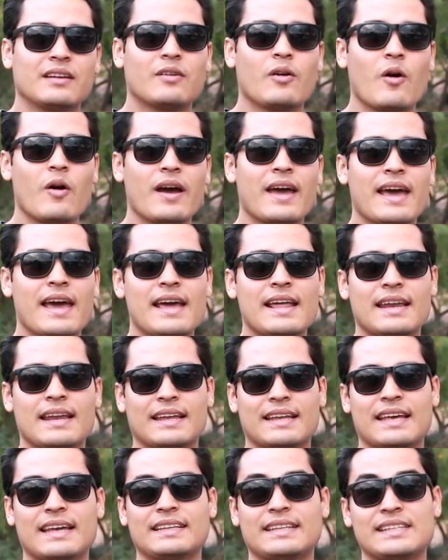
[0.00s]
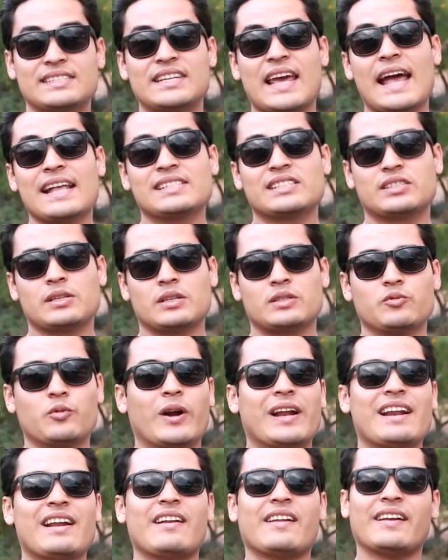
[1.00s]
go ahead and get the chance to
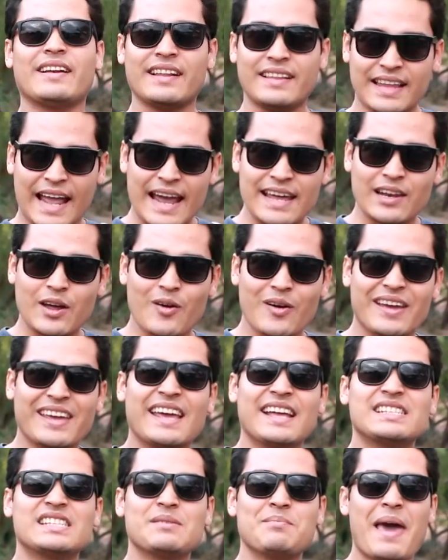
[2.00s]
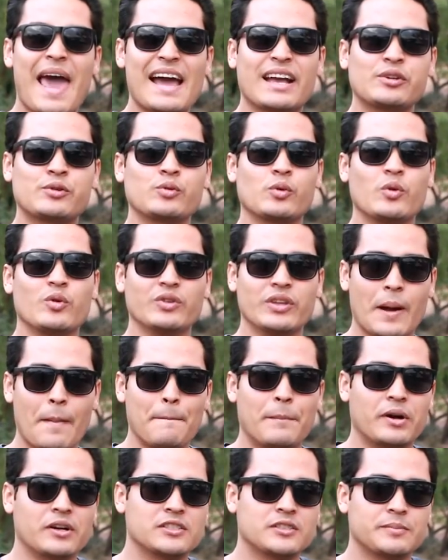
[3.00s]
run it on the dyno and get some actual
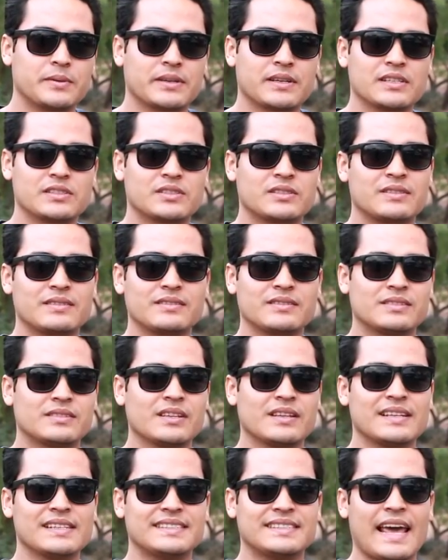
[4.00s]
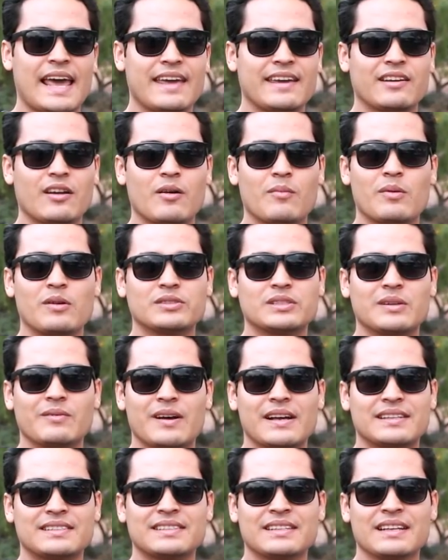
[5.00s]
numbers, because to this day, you know, most of
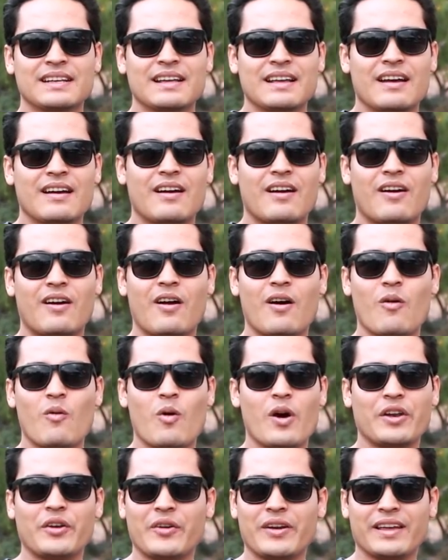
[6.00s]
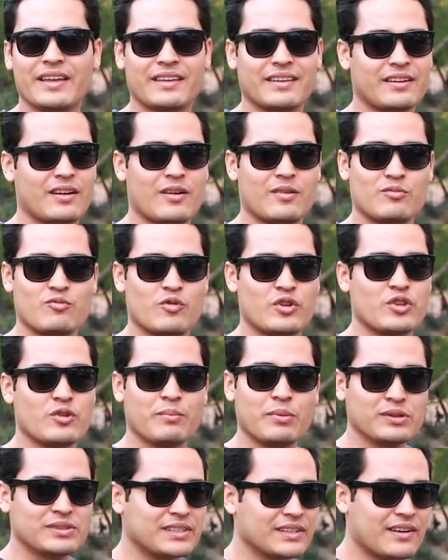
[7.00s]
us are all wondering, you know, when you
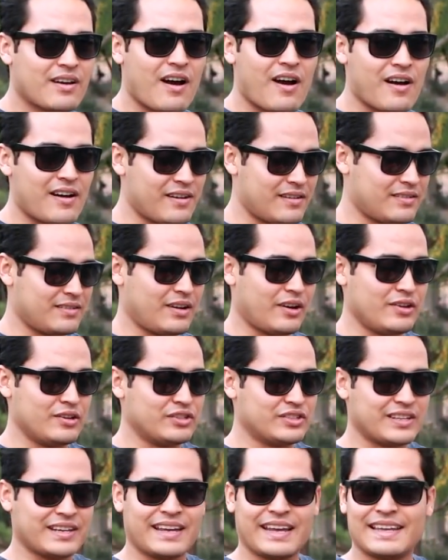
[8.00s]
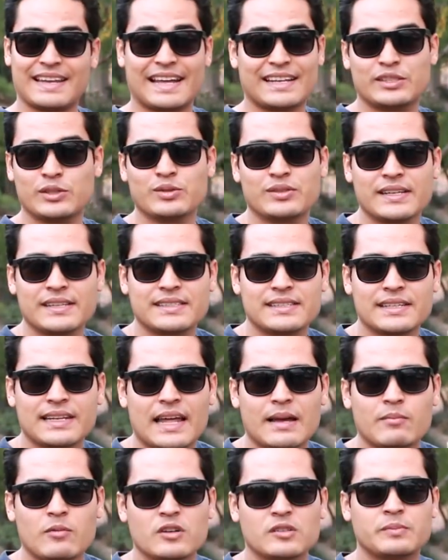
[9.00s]
boost a car, are you just gonna get like 260
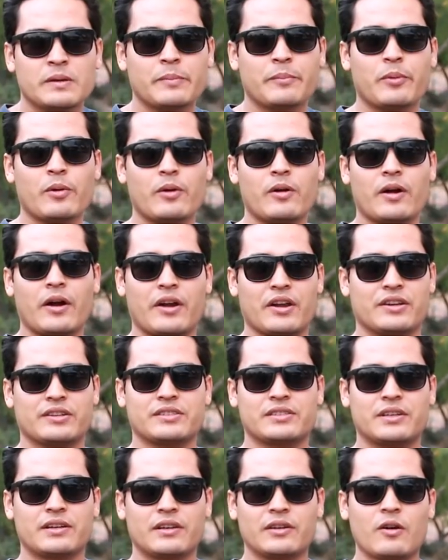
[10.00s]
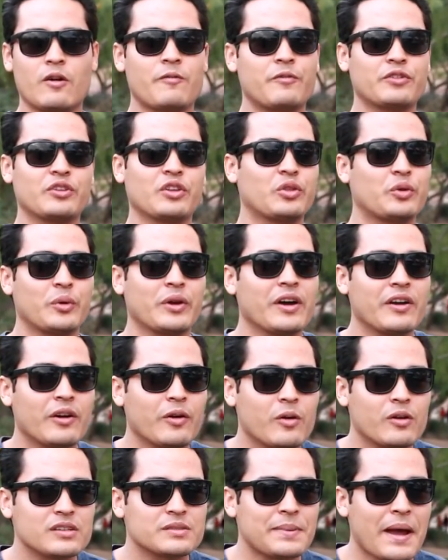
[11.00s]
like most people? Are you just gonna go for the 300
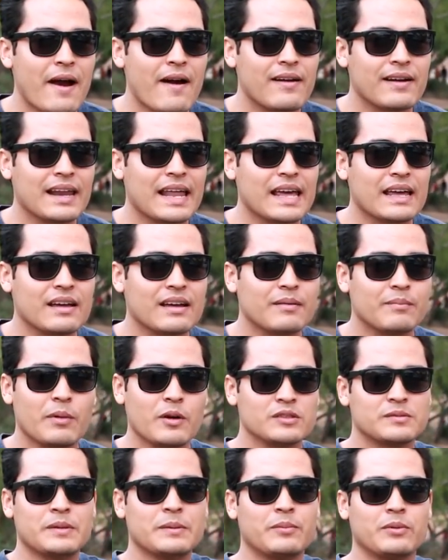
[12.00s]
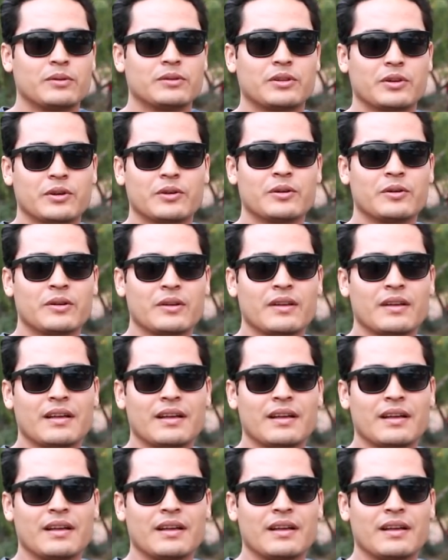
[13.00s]
horsepower like most people do,